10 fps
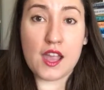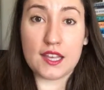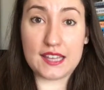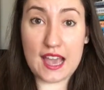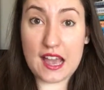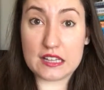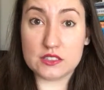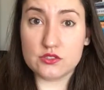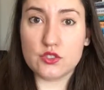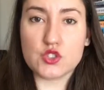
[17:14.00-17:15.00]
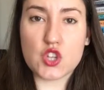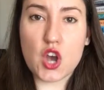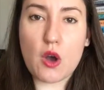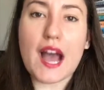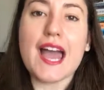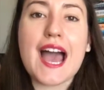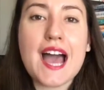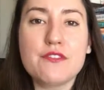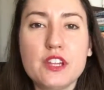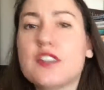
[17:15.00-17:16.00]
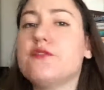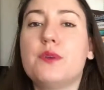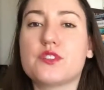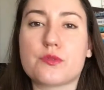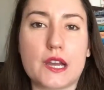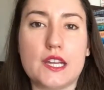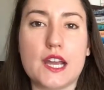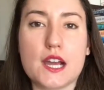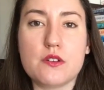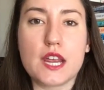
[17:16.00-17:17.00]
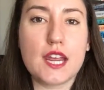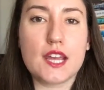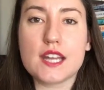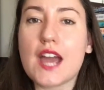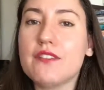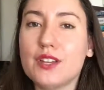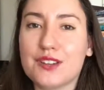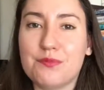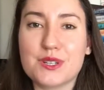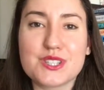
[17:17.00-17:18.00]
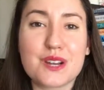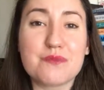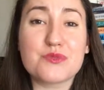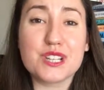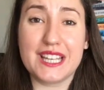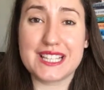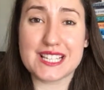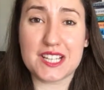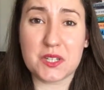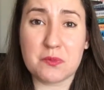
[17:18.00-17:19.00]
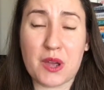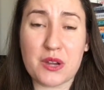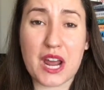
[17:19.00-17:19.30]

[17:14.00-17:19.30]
Yeah. So I have a lot of books right now, and I have a lot of books that I'm really excited about.